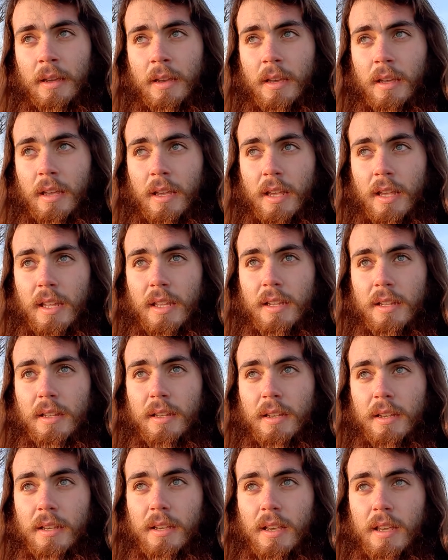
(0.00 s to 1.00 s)
it
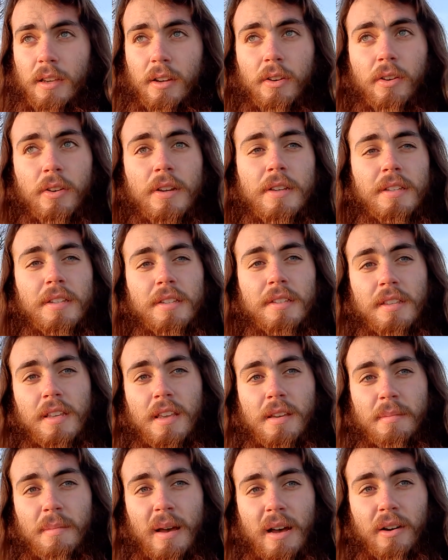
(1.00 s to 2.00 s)
increases
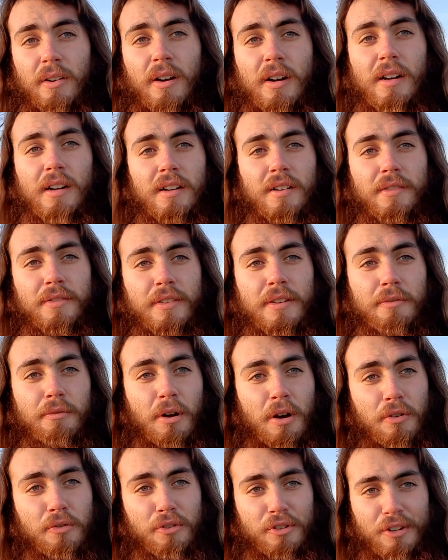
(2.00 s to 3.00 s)
the amount of
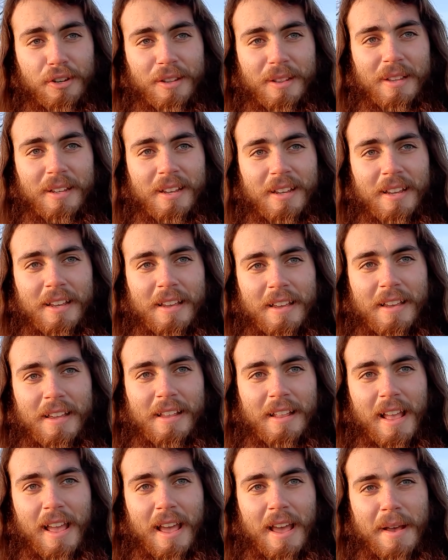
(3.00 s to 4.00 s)
erosion
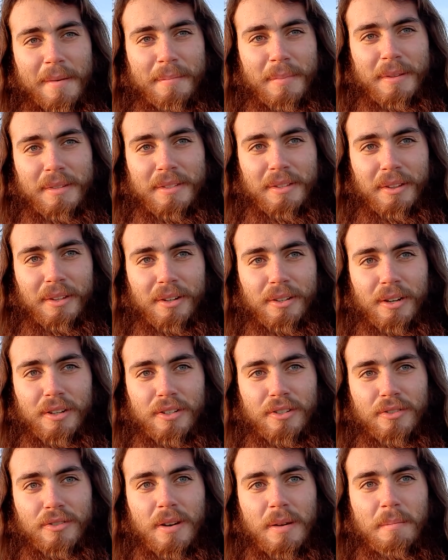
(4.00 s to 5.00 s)
that happens along a
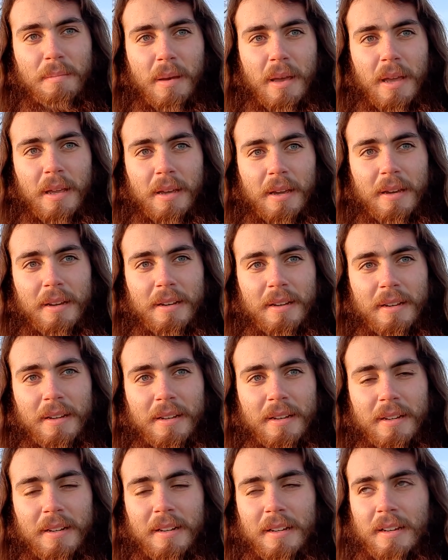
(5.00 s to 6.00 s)
stream bank.
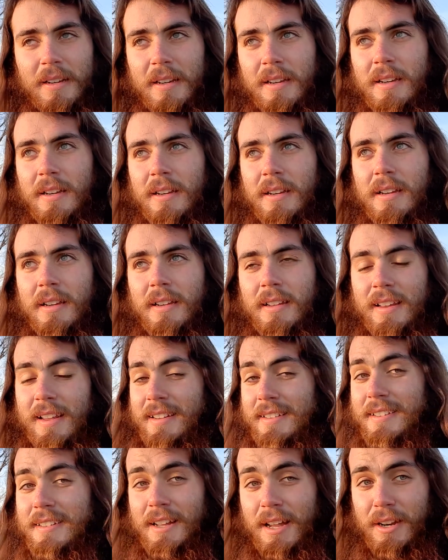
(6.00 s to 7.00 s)
And
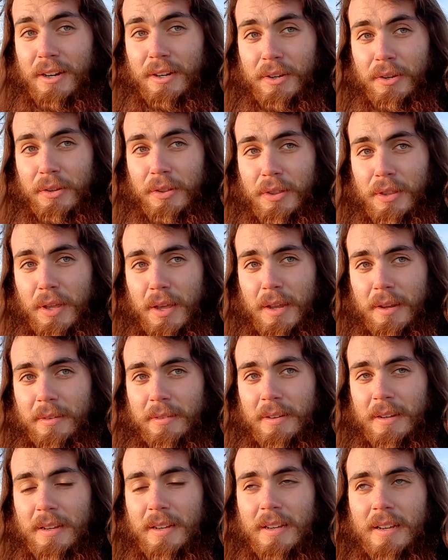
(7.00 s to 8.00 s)
that's not a good thing,
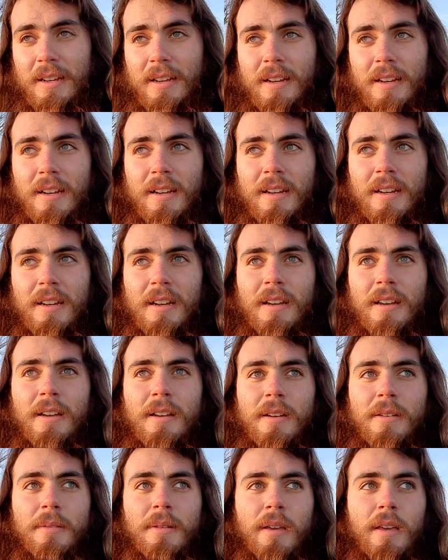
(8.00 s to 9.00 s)

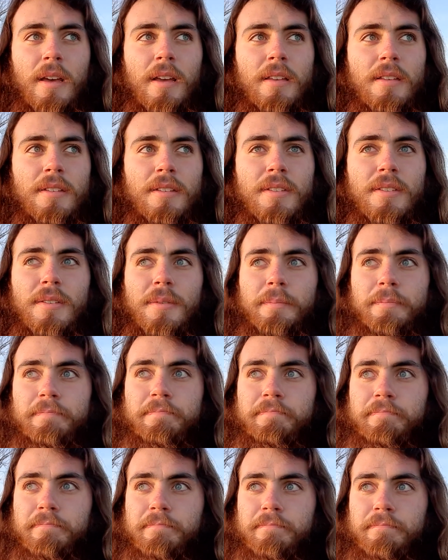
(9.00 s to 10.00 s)
because,
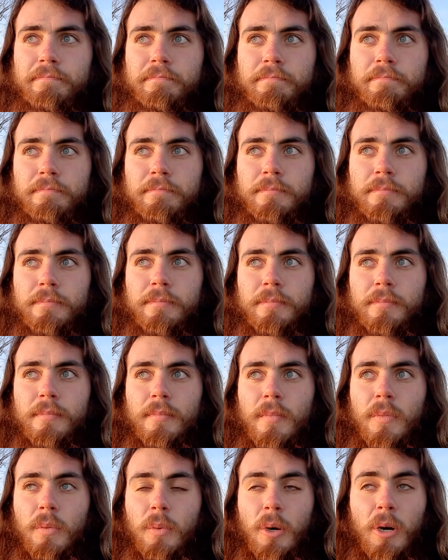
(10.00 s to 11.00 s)

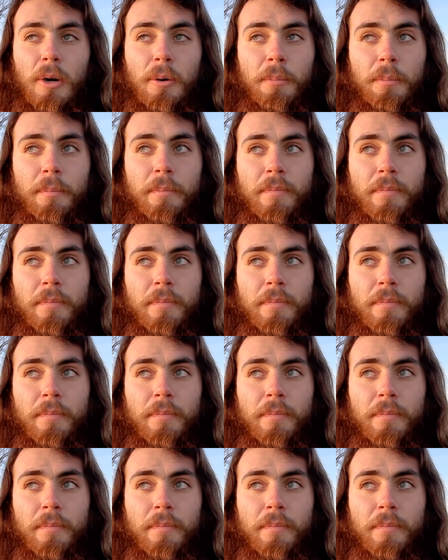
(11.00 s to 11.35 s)
well,